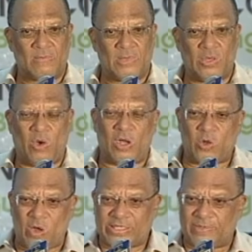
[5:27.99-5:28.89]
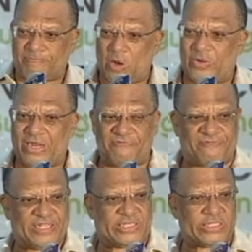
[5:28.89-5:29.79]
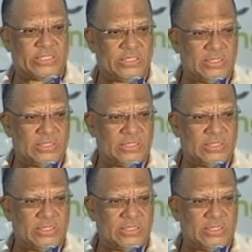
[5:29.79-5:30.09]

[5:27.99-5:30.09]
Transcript: you want 1/4 pound of fish,